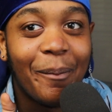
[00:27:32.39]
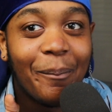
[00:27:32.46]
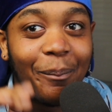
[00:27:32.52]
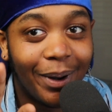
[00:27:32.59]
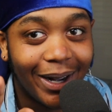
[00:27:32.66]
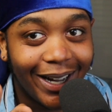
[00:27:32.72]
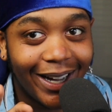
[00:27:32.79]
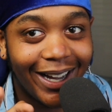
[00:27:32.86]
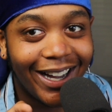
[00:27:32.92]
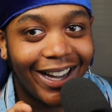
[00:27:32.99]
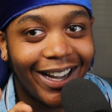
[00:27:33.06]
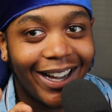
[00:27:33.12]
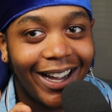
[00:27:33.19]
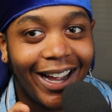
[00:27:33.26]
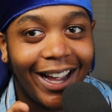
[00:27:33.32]

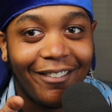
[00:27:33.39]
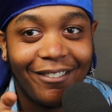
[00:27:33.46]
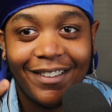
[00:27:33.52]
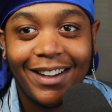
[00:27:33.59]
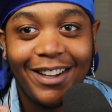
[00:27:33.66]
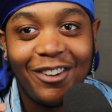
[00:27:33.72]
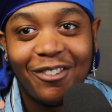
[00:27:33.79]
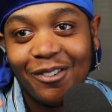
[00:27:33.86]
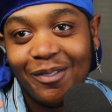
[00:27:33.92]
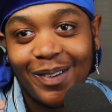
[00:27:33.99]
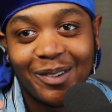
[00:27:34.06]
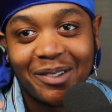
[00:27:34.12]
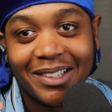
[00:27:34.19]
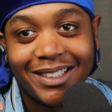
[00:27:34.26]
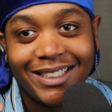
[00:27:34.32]
But if you want me
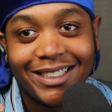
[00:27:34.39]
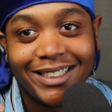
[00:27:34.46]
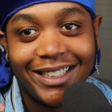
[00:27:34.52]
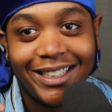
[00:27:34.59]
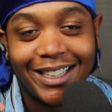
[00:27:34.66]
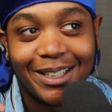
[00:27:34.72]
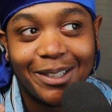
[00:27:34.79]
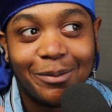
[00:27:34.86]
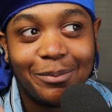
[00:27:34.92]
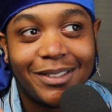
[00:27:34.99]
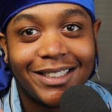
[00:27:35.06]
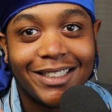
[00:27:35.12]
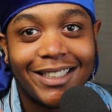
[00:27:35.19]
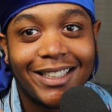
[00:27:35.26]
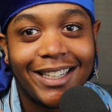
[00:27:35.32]
to release the DMs,